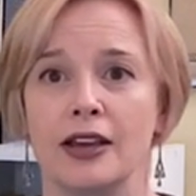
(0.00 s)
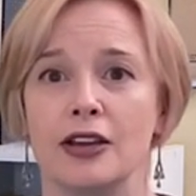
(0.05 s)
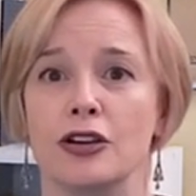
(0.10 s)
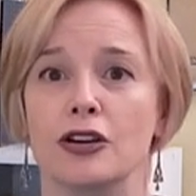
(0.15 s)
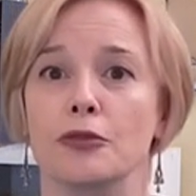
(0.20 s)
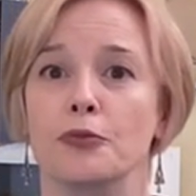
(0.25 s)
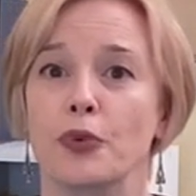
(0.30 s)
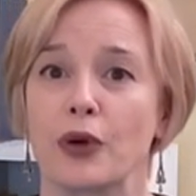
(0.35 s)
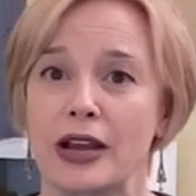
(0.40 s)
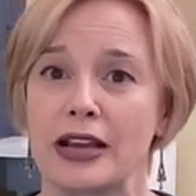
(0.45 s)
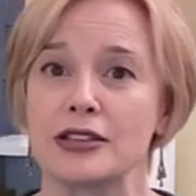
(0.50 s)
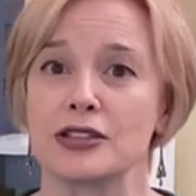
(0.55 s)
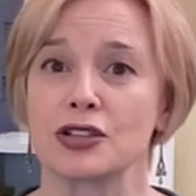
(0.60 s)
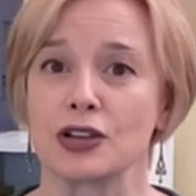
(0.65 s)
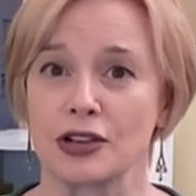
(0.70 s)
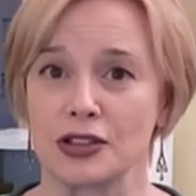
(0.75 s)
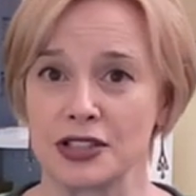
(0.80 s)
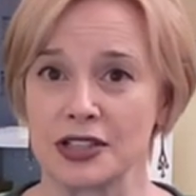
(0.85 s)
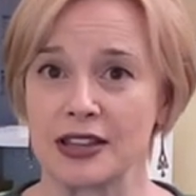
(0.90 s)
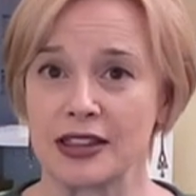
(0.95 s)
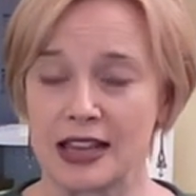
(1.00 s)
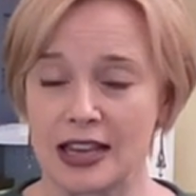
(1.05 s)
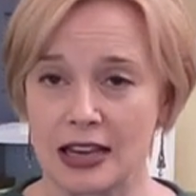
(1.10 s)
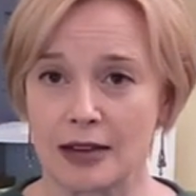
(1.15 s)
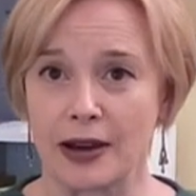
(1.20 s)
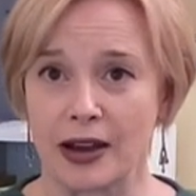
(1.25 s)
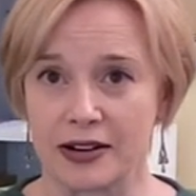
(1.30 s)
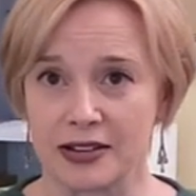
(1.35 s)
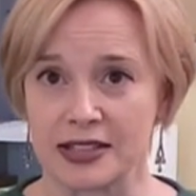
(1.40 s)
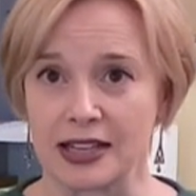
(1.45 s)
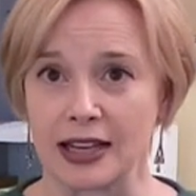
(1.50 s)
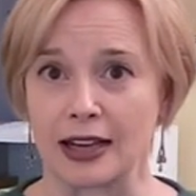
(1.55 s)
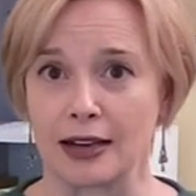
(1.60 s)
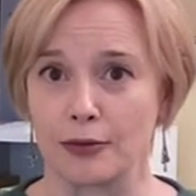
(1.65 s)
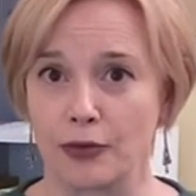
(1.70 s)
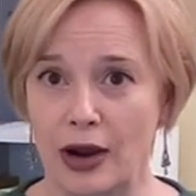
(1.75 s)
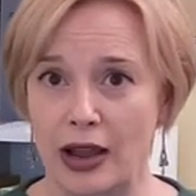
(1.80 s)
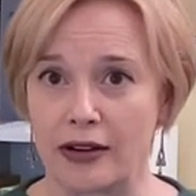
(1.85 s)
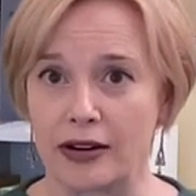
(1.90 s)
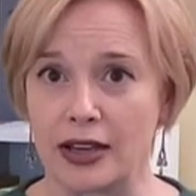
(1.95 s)
Your brain starts to think about a
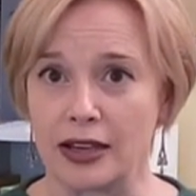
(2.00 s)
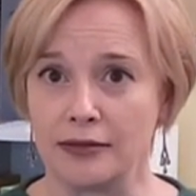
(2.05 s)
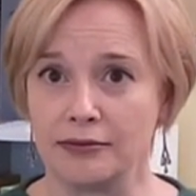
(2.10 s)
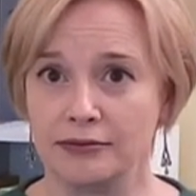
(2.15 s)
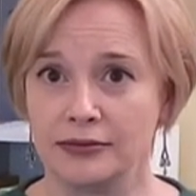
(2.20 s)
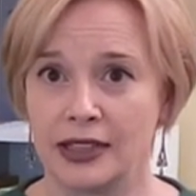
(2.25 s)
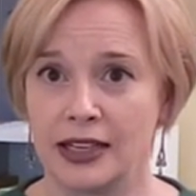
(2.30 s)
second brownie.